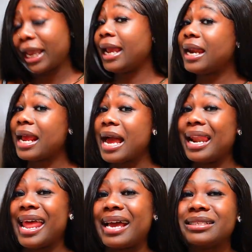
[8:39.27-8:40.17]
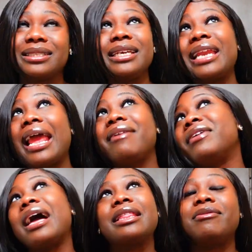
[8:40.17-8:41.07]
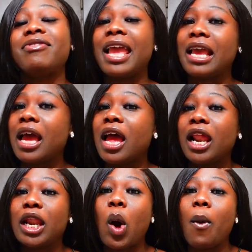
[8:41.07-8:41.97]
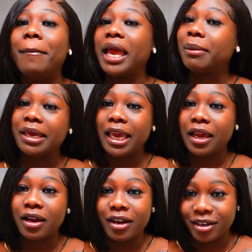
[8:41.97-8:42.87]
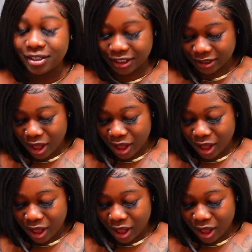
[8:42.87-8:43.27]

And they got lashes. And they even got the fake little baby hairs.